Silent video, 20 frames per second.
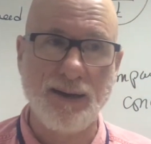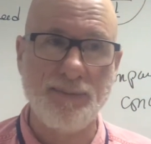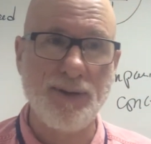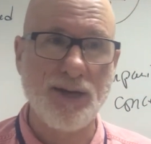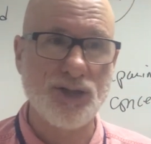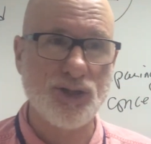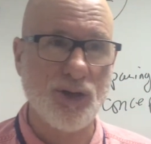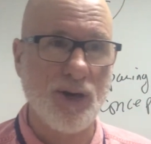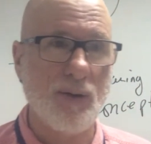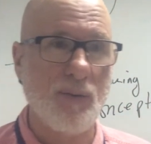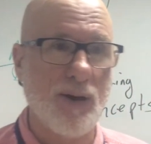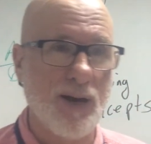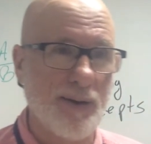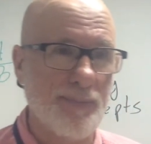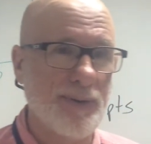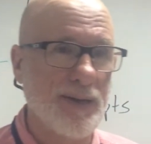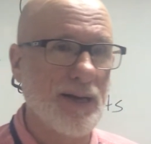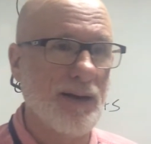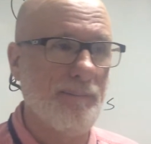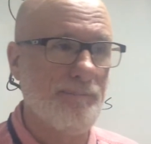I'm not sure I want
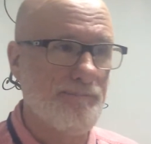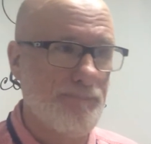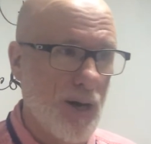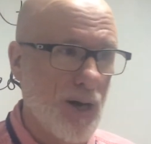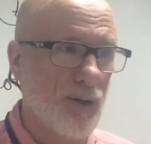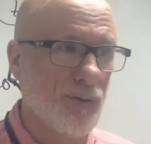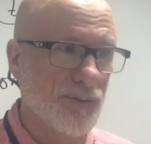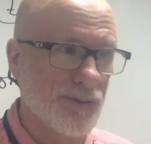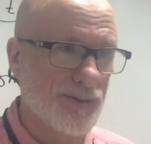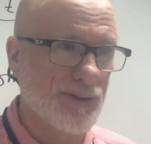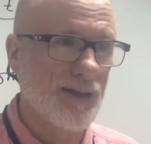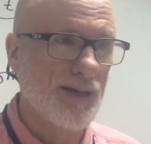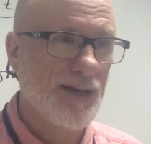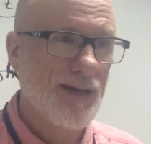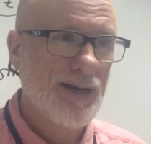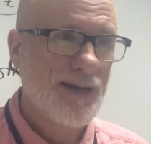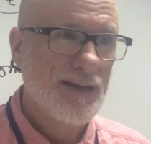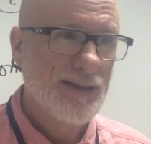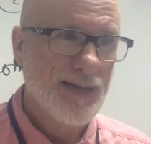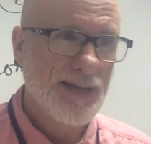to be in a boat
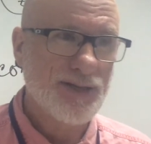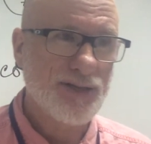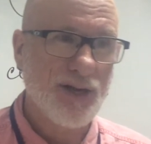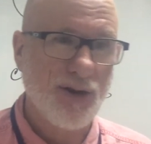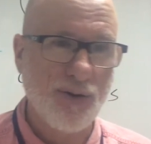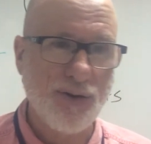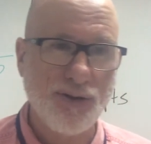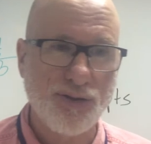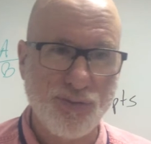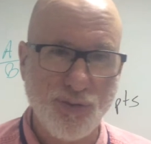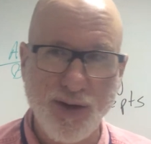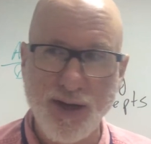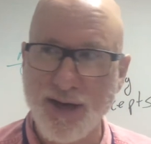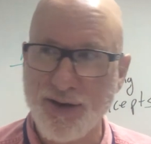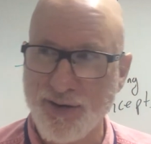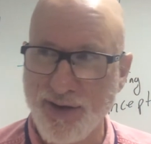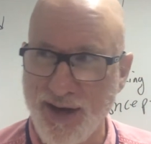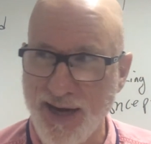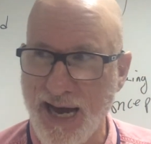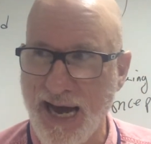that's going
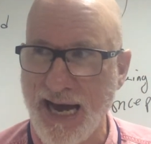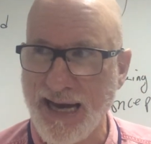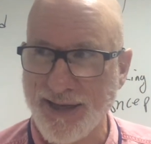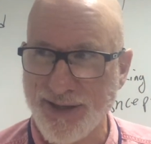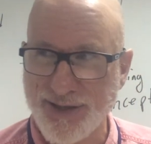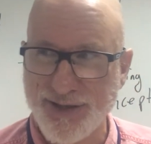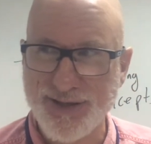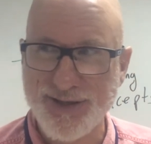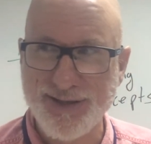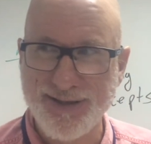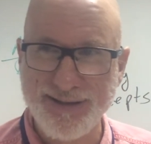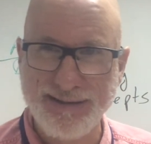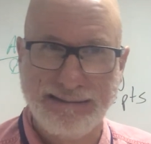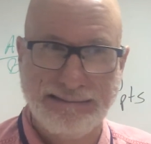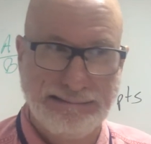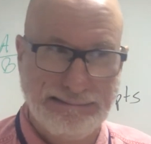300 knots.